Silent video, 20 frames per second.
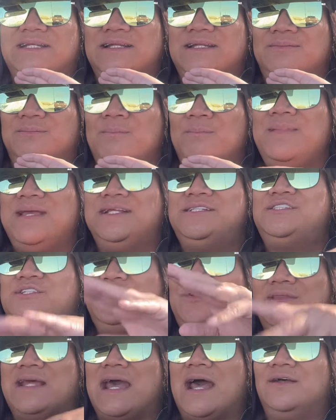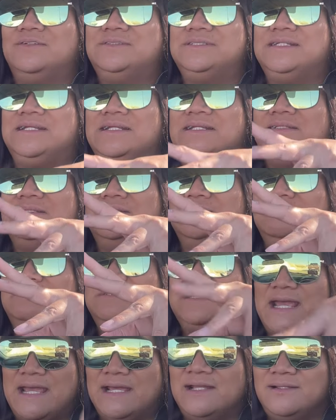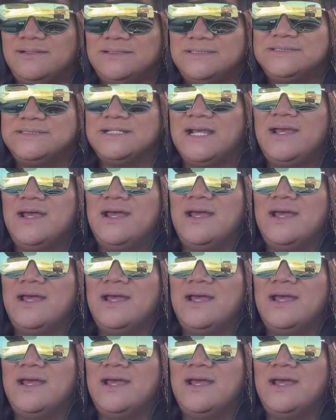and mid 2010s